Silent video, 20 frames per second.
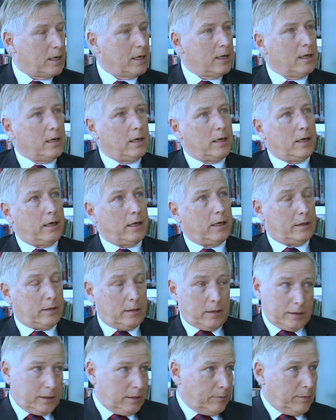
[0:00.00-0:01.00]
It
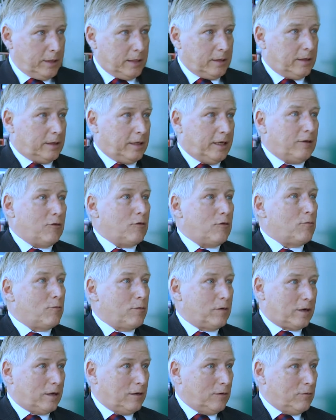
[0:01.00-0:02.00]
doesn't mean that they don't
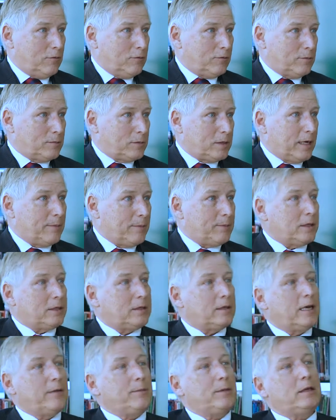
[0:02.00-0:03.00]
work alone from time to
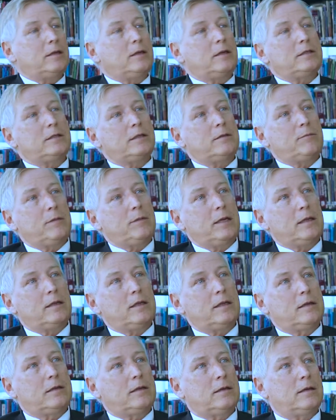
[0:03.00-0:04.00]
time, and it doesn't mean
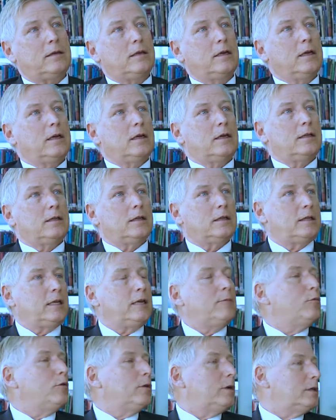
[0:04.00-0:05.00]
that the
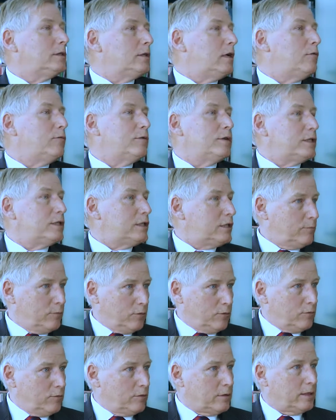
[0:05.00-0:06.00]
teamwork is always
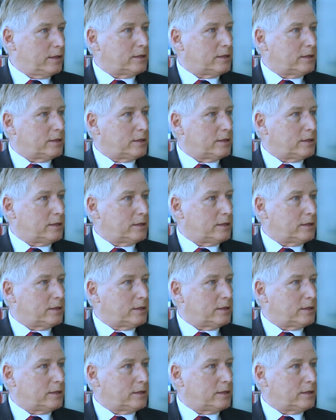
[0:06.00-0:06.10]
smooth.